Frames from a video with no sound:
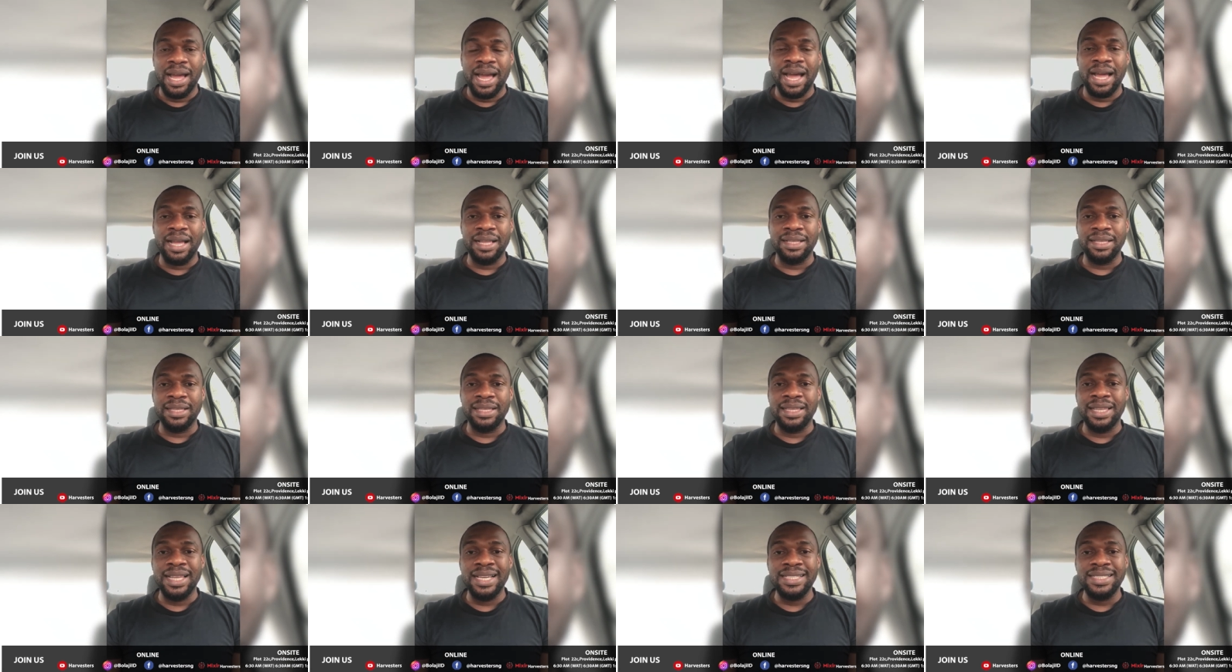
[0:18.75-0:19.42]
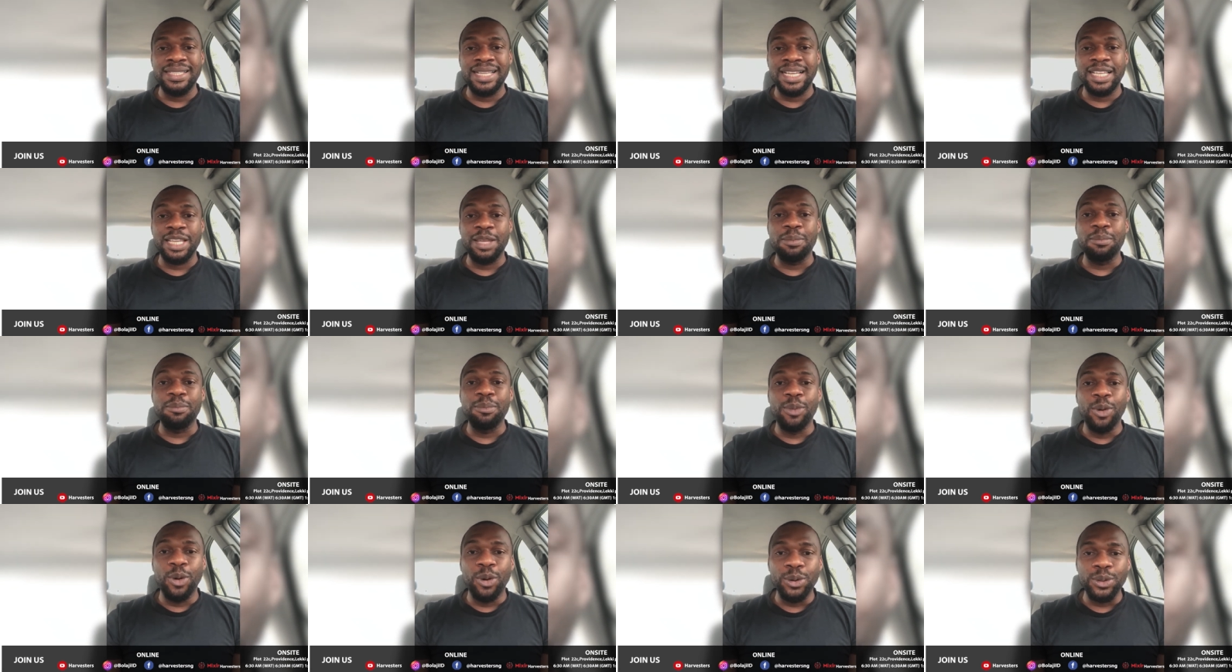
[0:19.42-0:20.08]
and in less than a
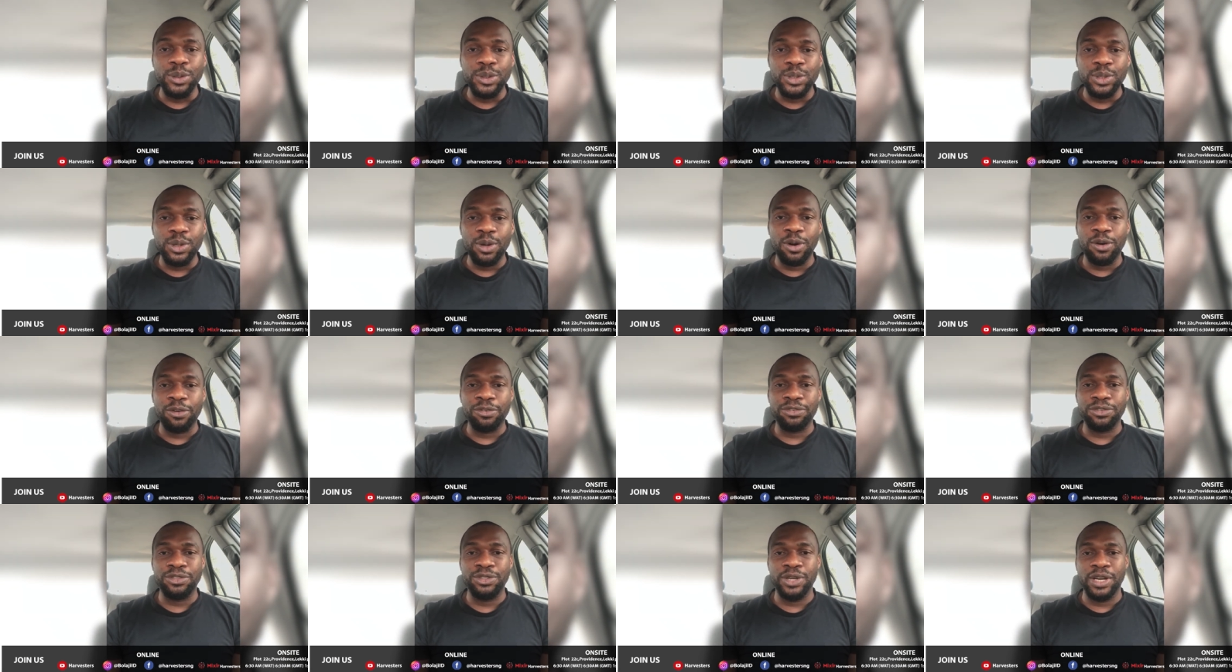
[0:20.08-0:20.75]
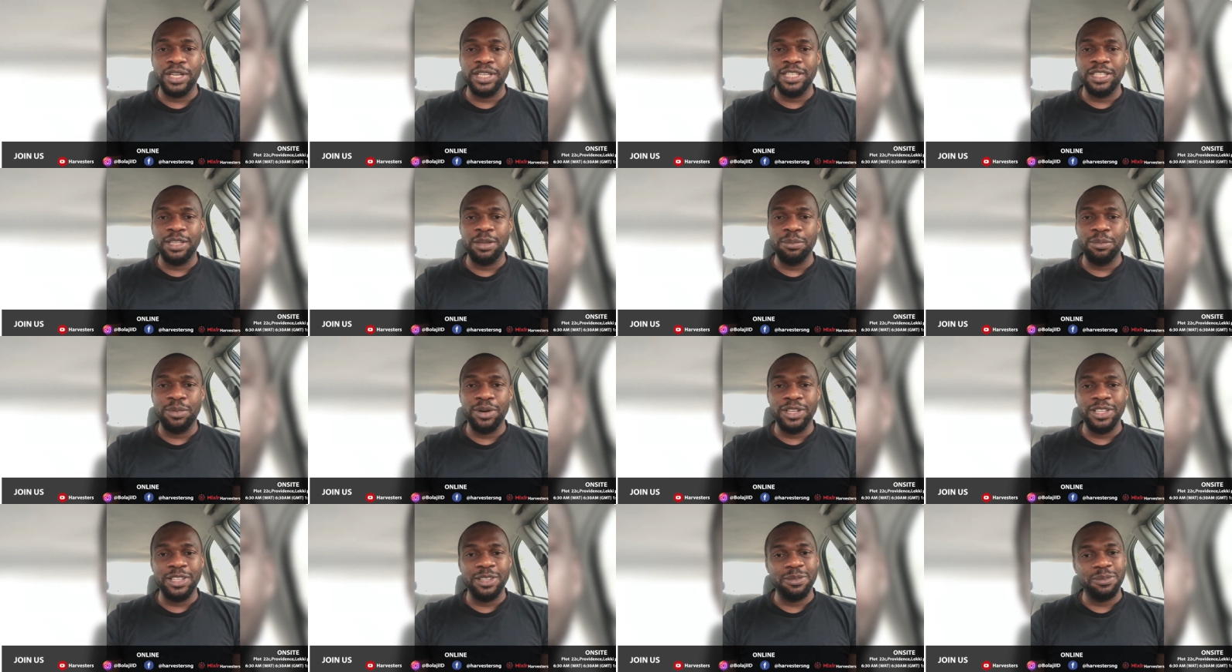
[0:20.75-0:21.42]
month of joining the
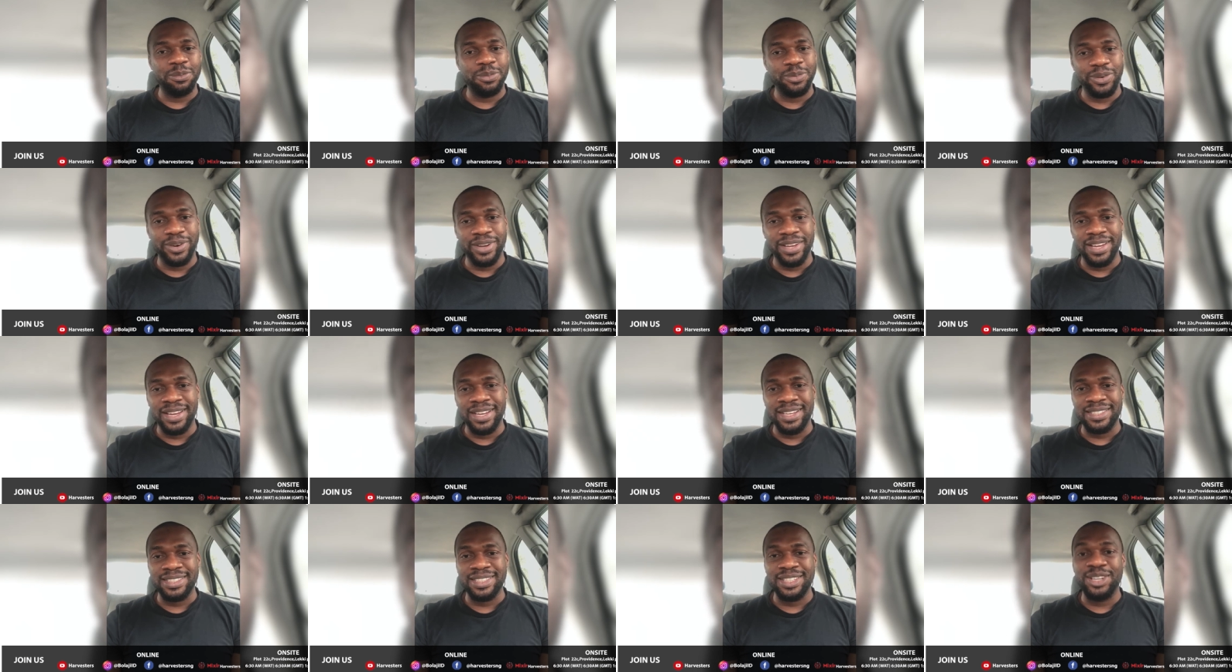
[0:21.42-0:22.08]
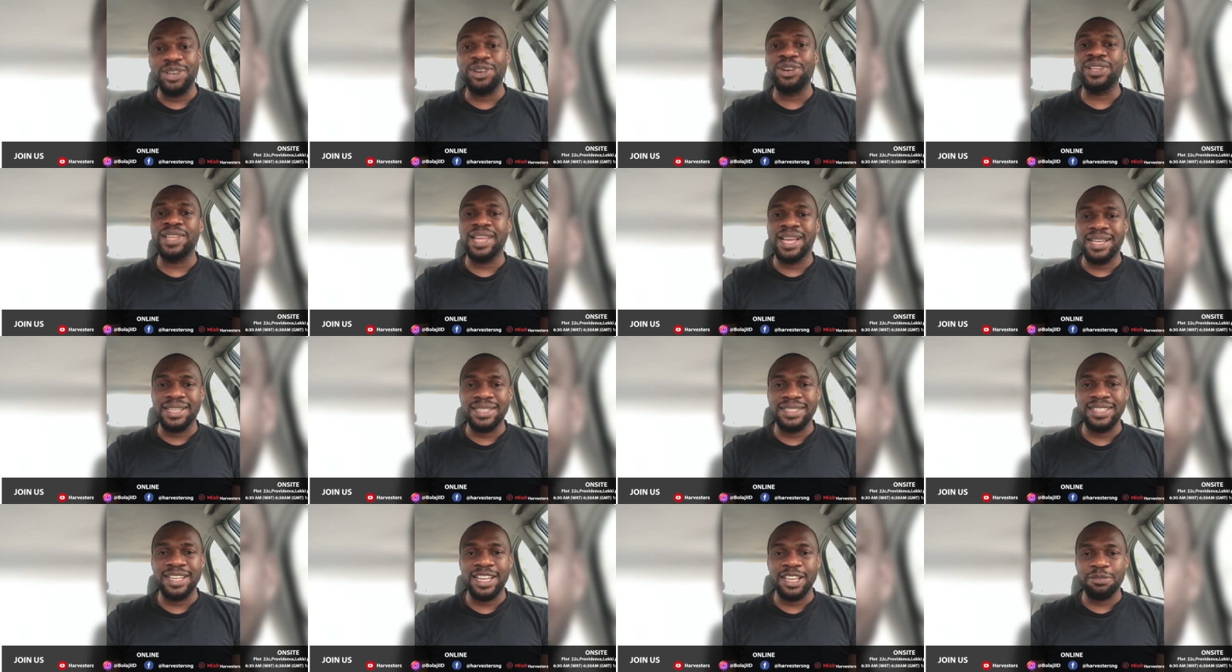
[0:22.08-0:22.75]
morning prayers, God
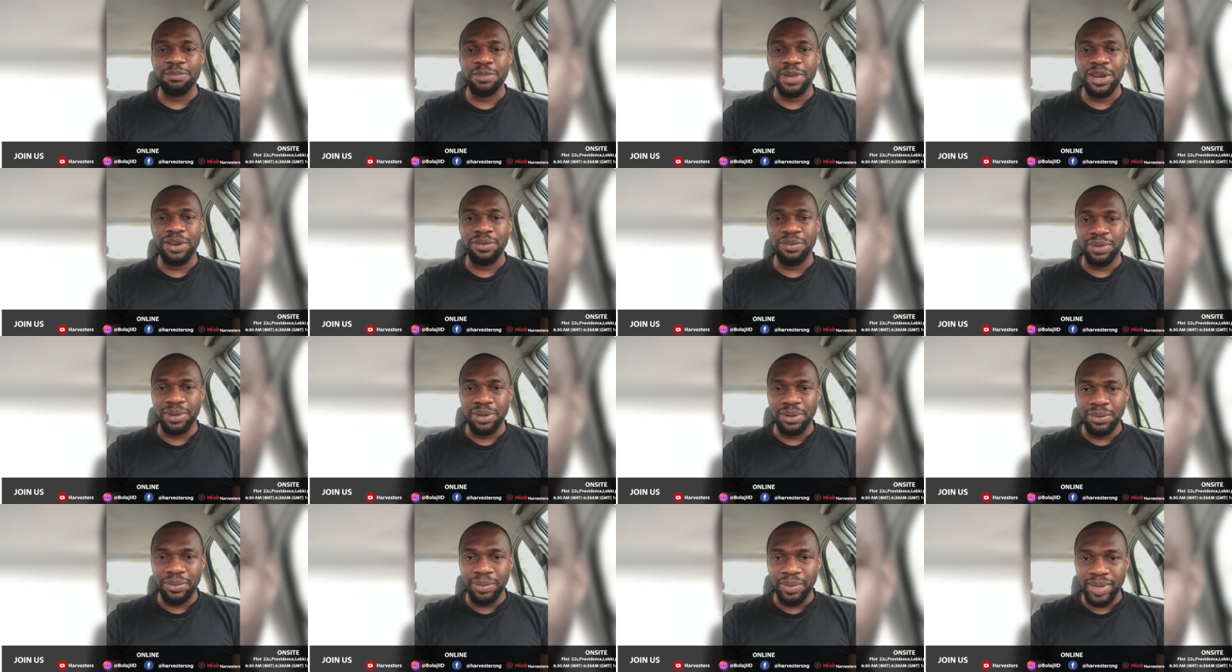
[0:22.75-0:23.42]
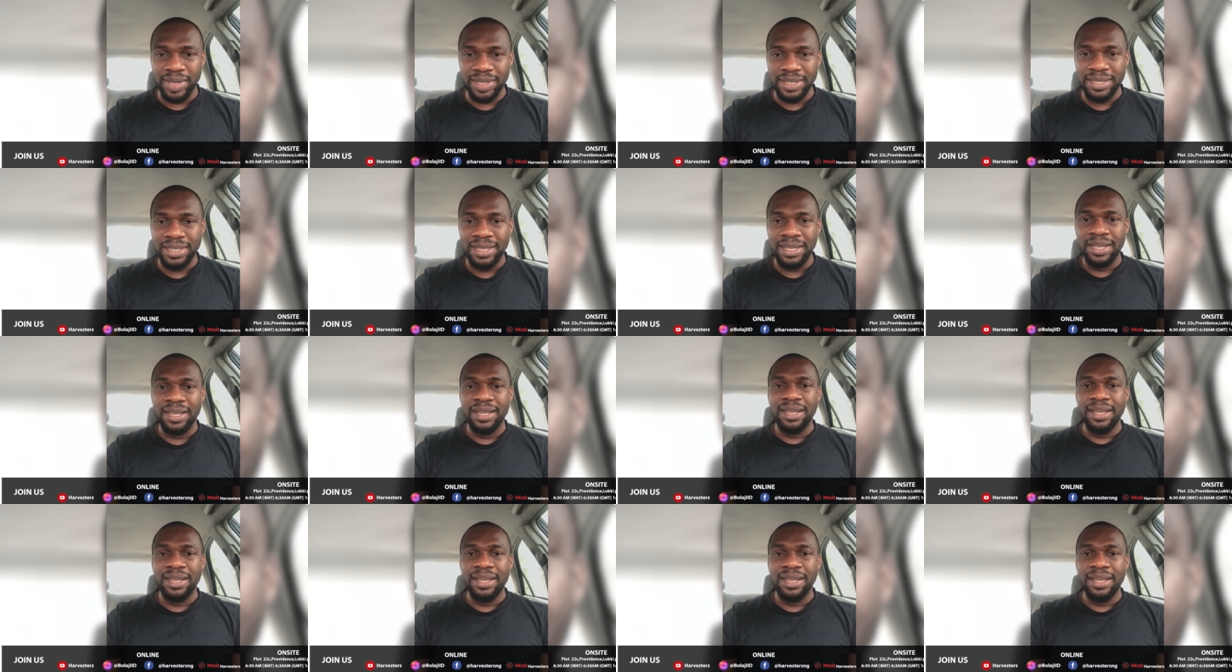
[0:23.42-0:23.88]
answered my request.